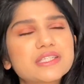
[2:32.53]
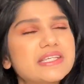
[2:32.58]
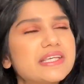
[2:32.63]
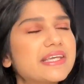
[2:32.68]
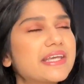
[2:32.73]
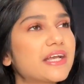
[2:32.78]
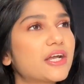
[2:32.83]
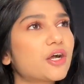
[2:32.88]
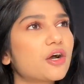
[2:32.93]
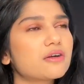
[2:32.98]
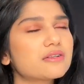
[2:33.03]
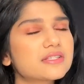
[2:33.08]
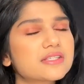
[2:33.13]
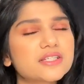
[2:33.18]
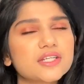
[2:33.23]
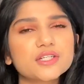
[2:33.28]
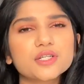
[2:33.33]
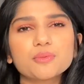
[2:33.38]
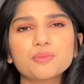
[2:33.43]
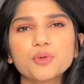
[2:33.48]
seeking
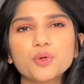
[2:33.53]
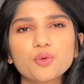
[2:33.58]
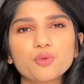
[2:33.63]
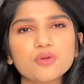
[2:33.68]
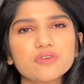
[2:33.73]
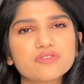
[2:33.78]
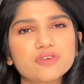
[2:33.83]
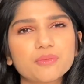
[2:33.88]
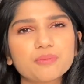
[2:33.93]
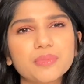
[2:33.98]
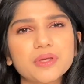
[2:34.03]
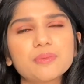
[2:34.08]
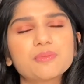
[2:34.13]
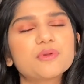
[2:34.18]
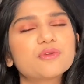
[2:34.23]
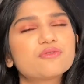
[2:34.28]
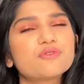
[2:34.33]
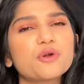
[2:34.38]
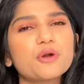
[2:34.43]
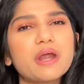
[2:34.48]
constant approval from
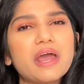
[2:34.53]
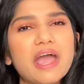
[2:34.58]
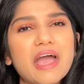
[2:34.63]
people for